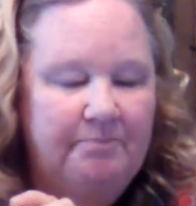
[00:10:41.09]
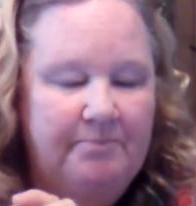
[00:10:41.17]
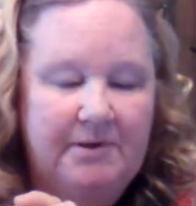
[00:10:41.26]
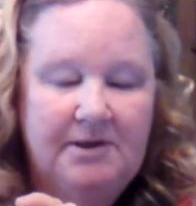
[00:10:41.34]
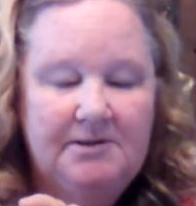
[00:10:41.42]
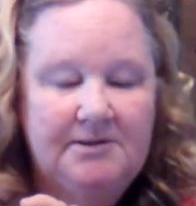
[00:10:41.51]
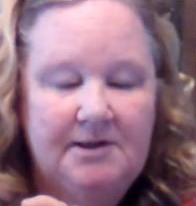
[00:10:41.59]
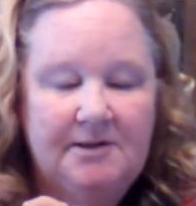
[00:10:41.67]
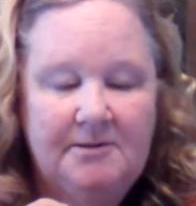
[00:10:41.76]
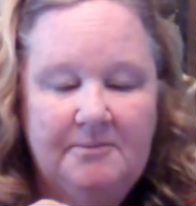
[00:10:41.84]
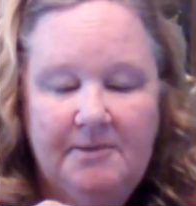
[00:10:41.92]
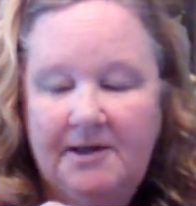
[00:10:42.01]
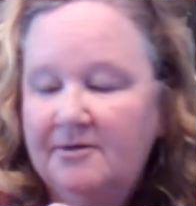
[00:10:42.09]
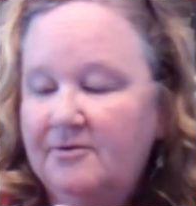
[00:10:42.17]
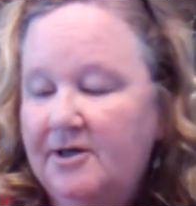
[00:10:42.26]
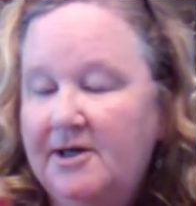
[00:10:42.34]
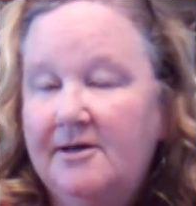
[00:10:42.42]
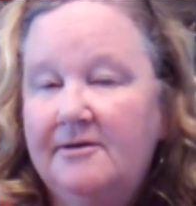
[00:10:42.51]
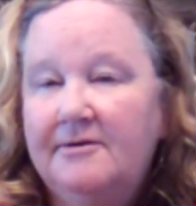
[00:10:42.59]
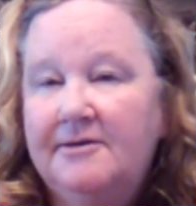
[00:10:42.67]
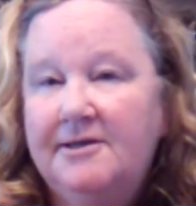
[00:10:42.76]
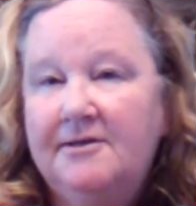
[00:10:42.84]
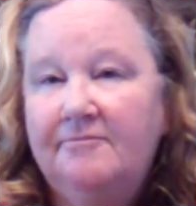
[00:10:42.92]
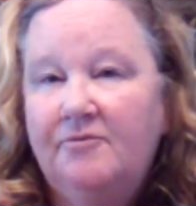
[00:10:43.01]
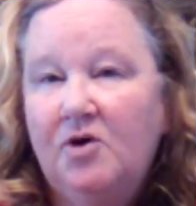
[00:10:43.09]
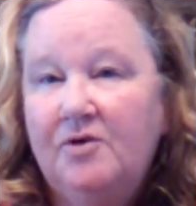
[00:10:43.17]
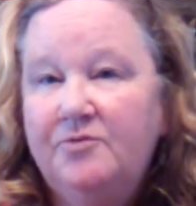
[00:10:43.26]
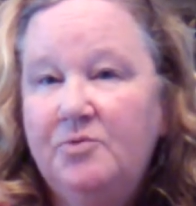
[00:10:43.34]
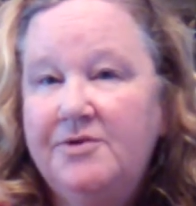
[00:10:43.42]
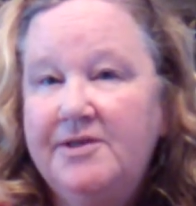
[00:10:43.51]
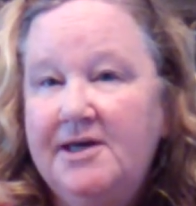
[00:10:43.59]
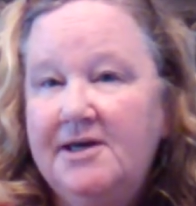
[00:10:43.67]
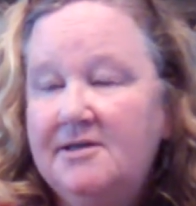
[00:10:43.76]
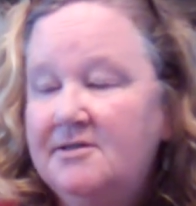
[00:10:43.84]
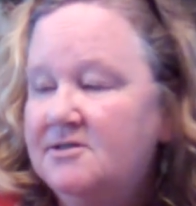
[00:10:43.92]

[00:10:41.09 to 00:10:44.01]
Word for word: But um, I don't know how to get involved with that.